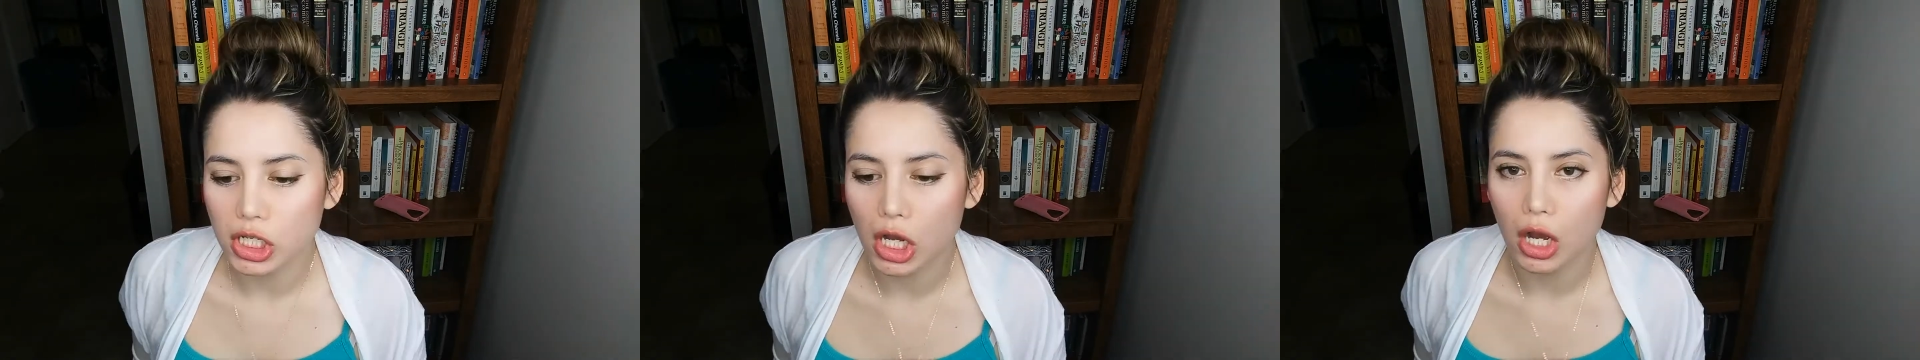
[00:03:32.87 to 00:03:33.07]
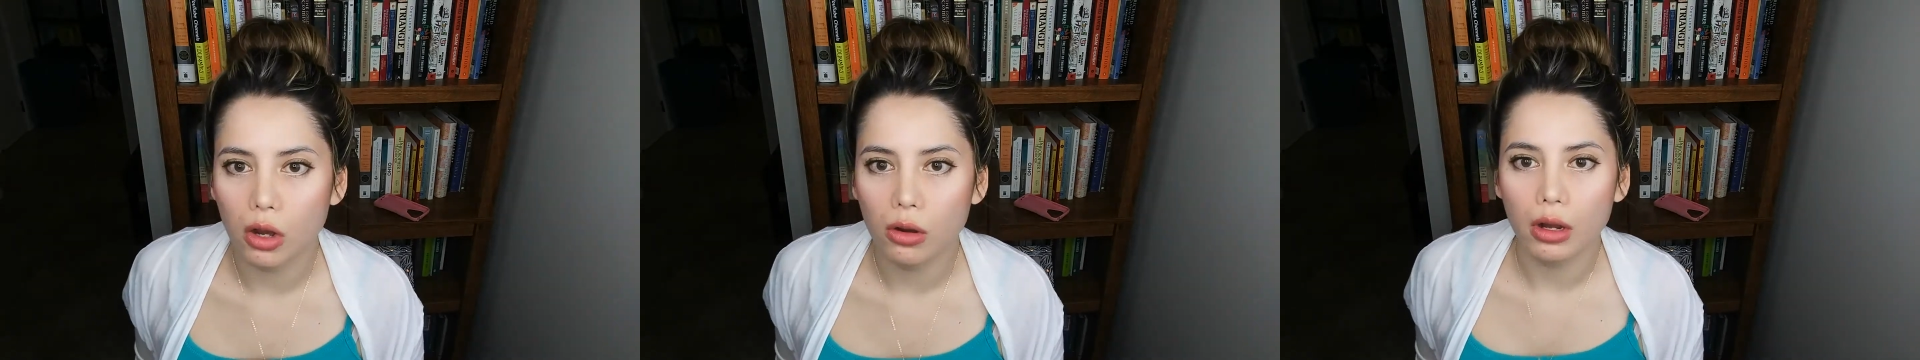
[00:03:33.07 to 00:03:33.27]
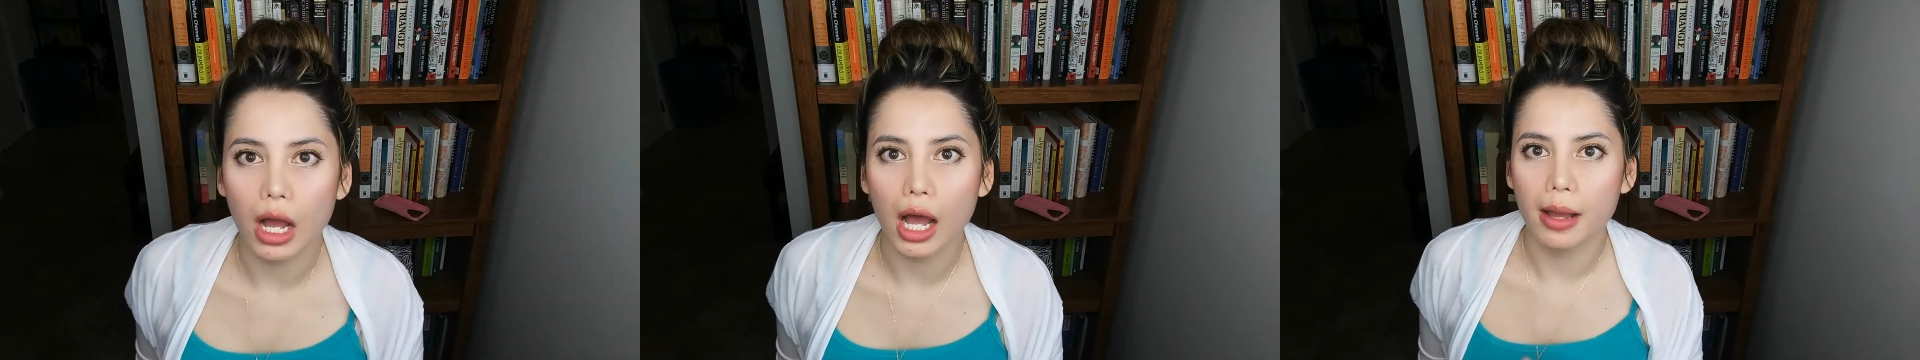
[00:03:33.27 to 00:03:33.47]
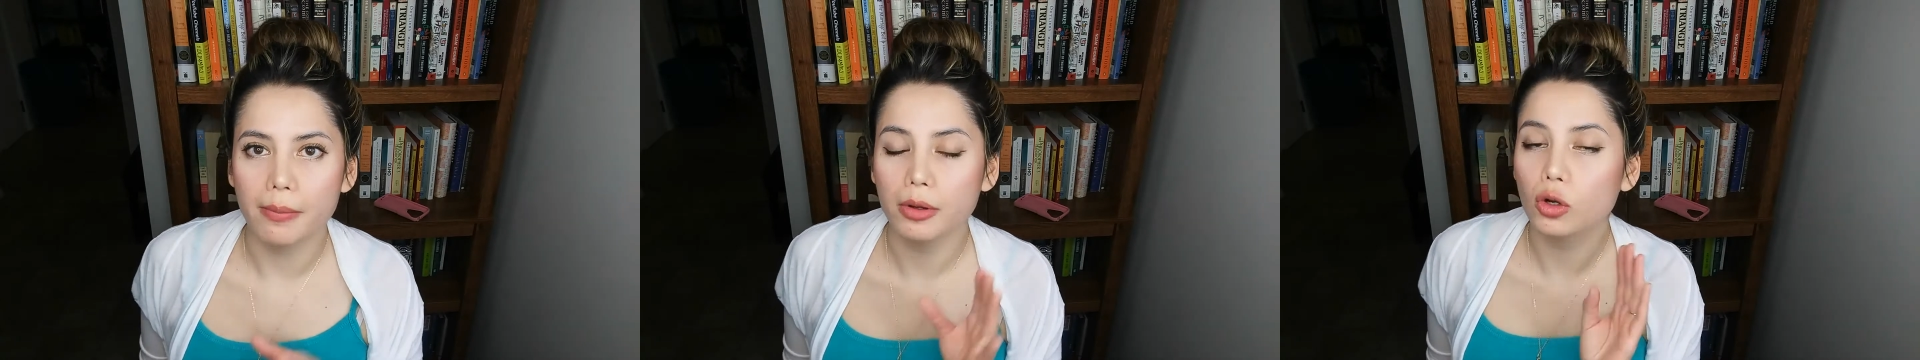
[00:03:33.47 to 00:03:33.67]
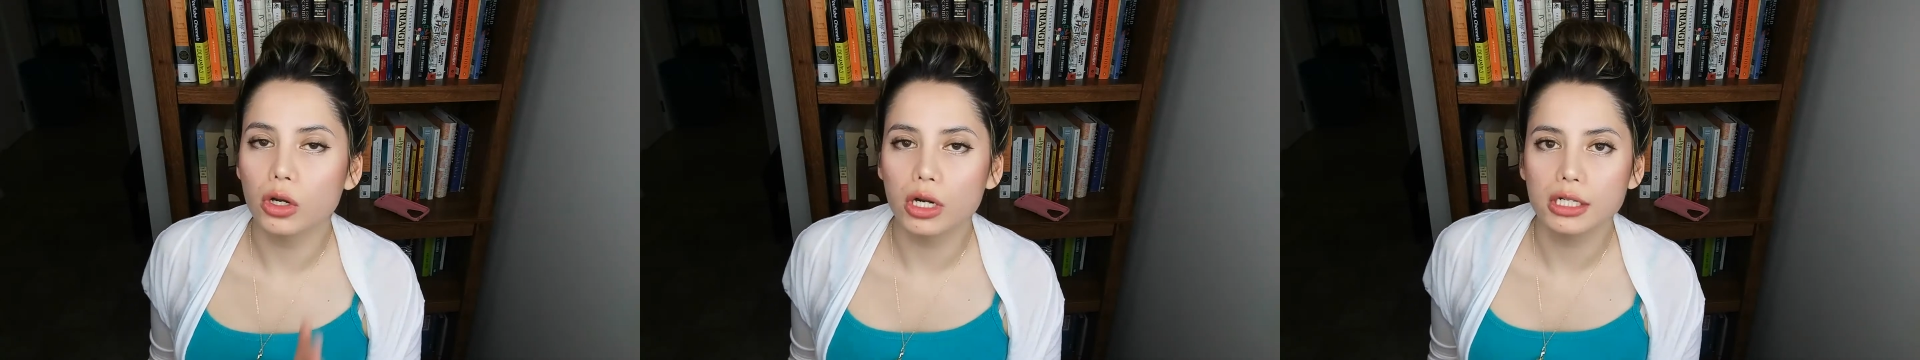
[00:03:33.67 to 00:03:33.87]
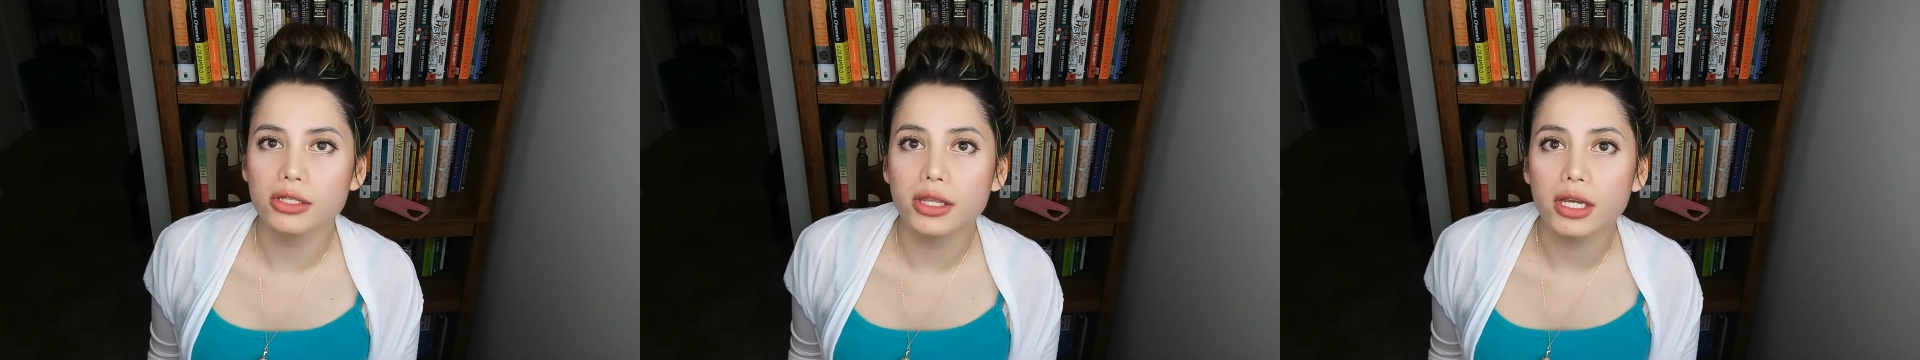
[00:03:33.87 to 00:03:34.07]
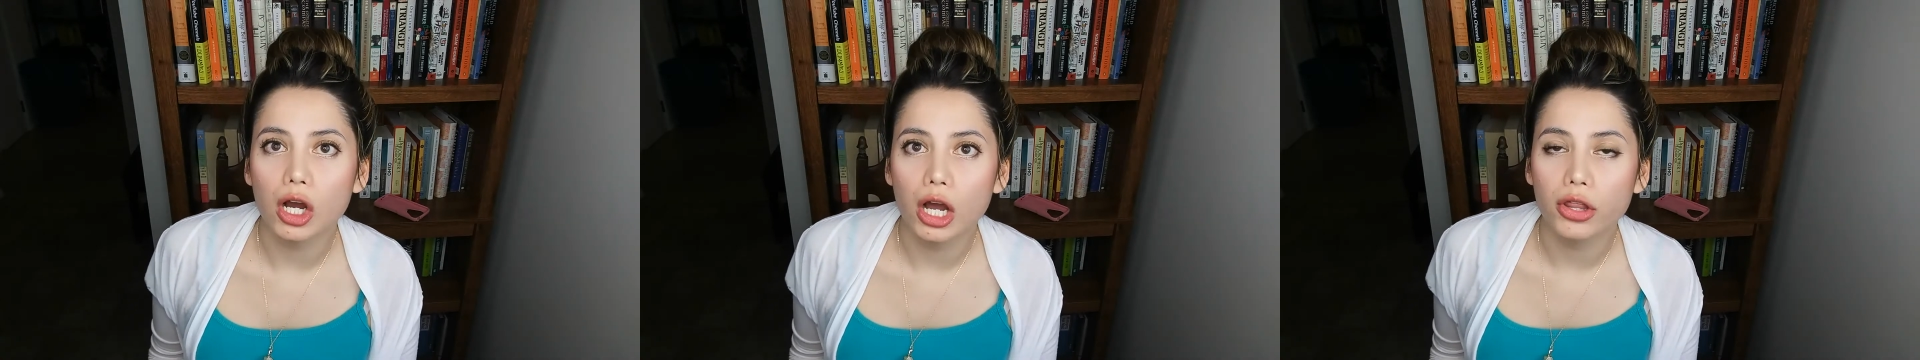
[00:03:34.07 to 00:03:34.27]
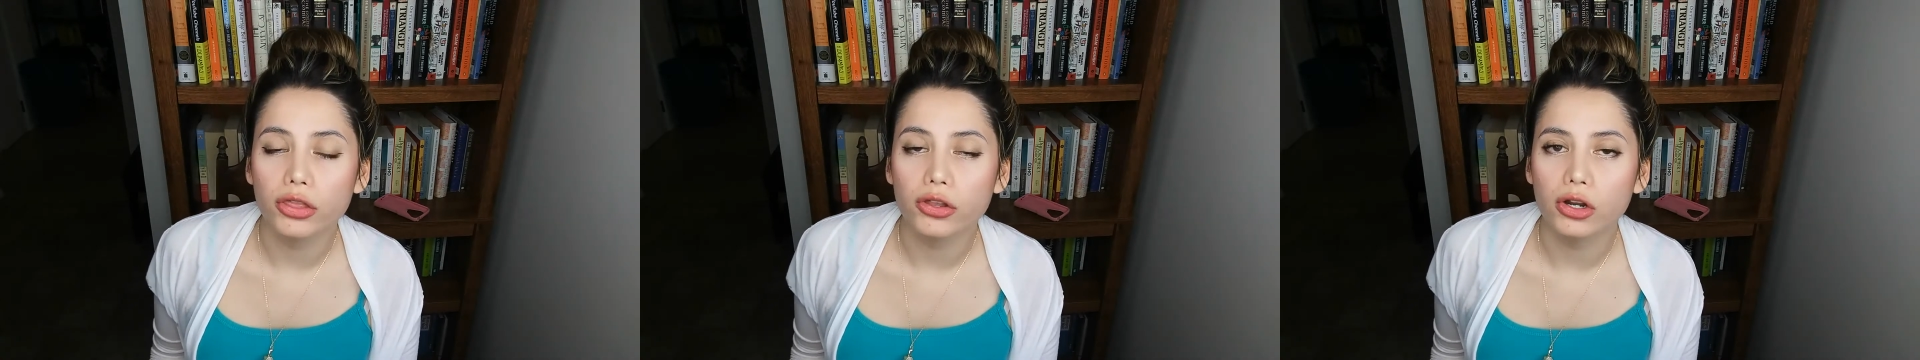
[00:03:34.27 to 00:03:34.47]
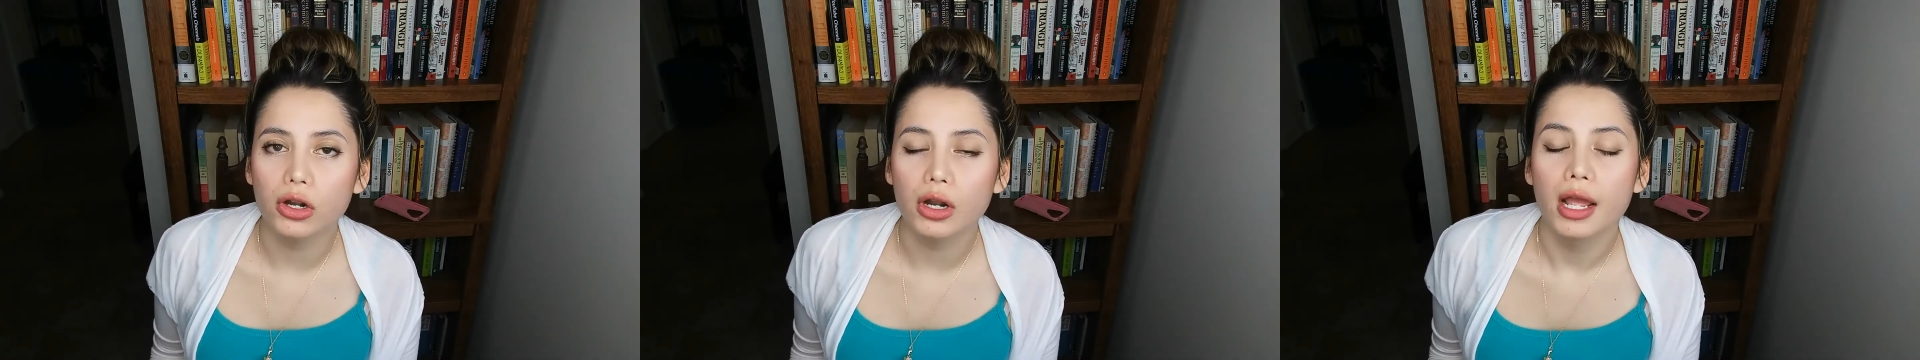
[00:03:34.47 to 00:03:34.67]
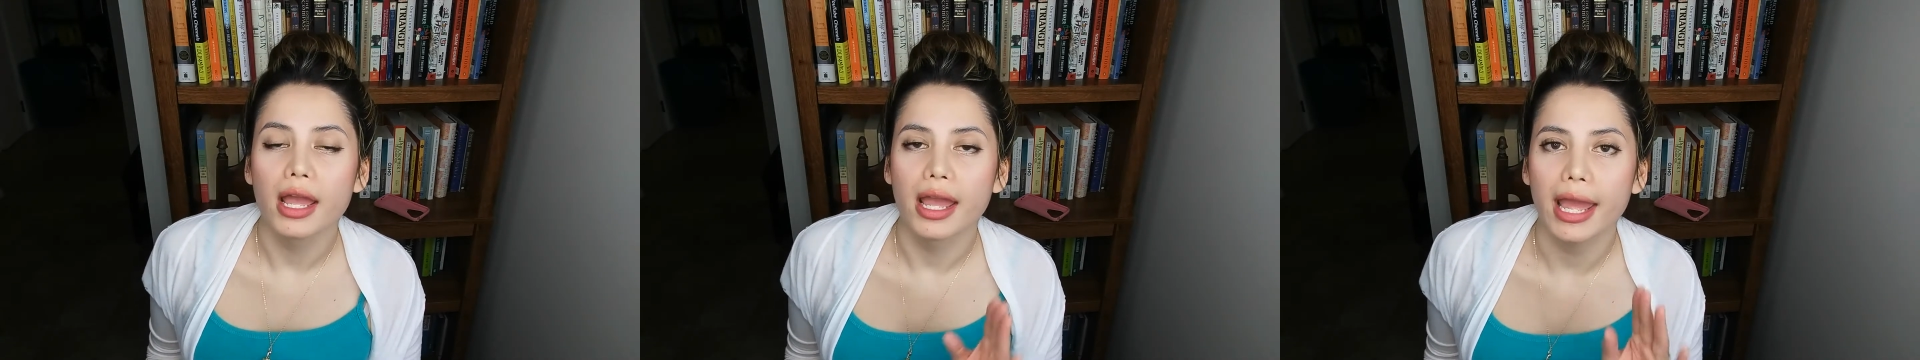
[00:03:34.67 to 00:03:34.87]
So, um, according to the
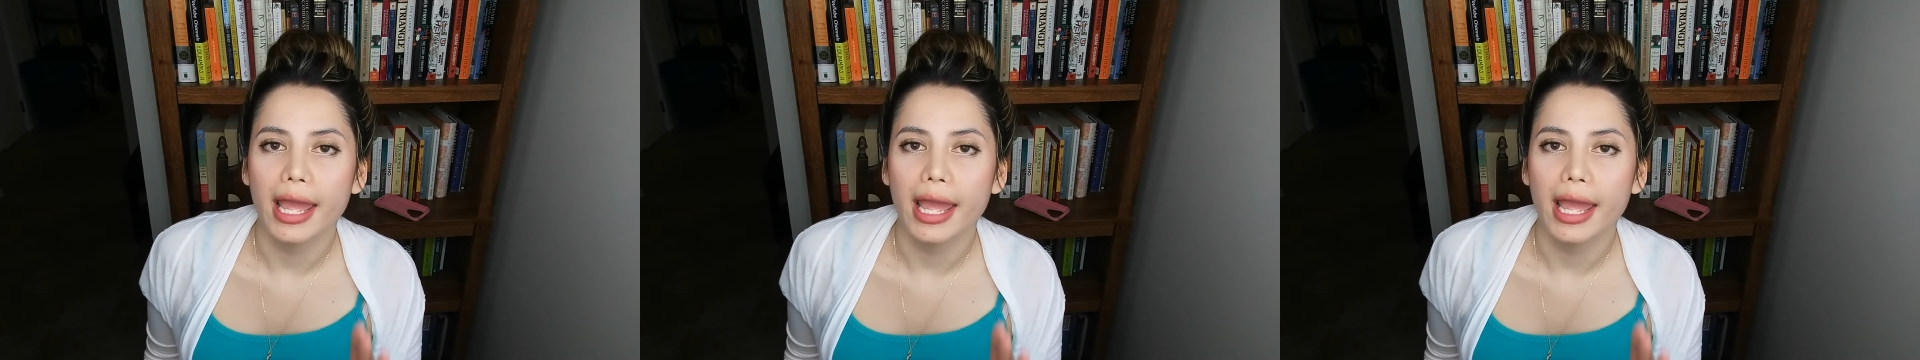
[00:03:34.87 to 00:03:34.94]
author,